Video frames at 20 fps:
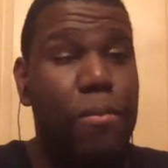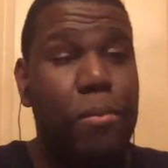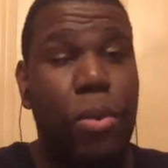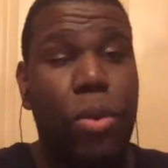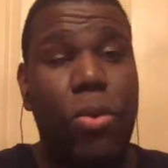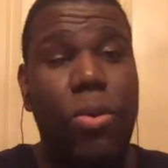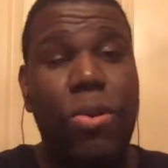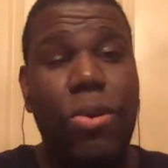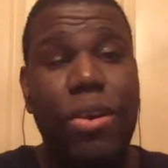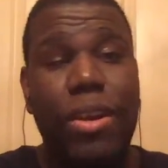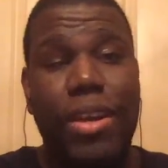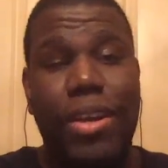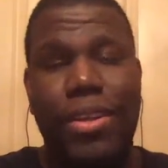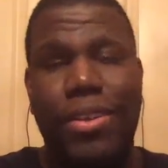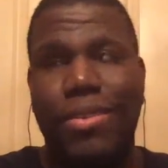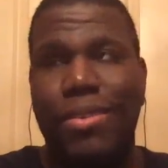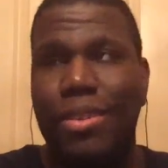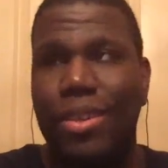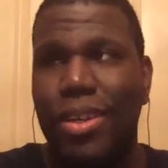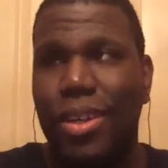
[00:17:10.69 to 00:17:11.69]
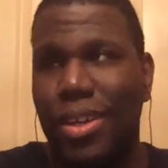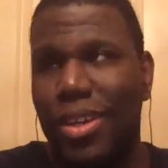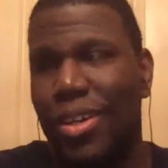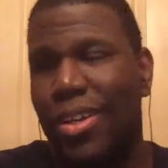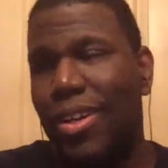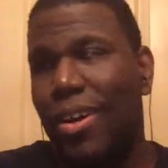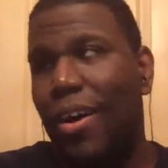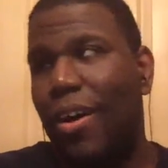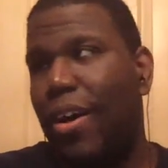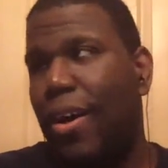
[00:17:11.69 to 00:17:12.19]
board and
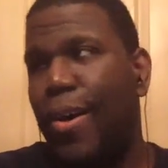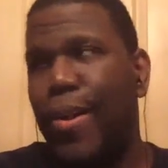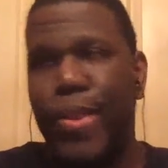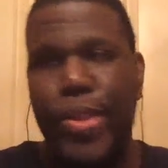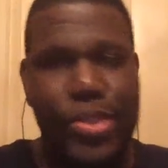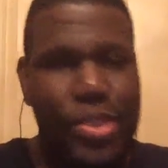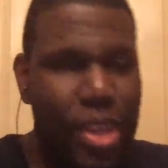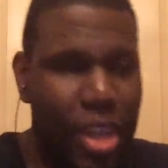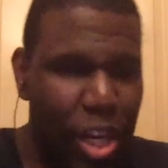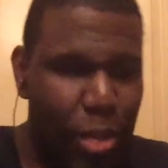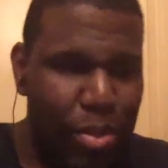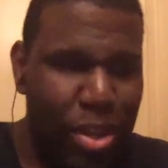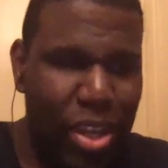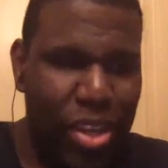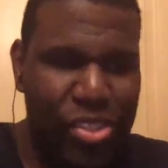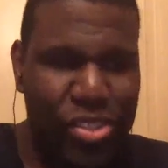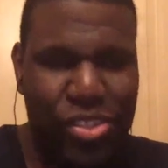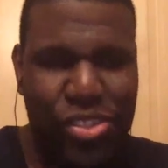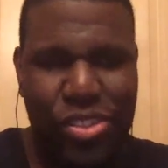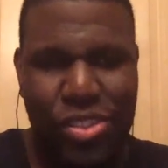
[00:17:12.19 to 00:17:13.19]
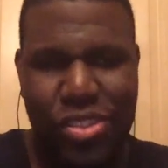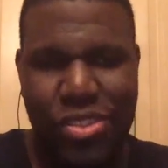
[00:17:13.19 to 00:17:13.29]
oh, this anime is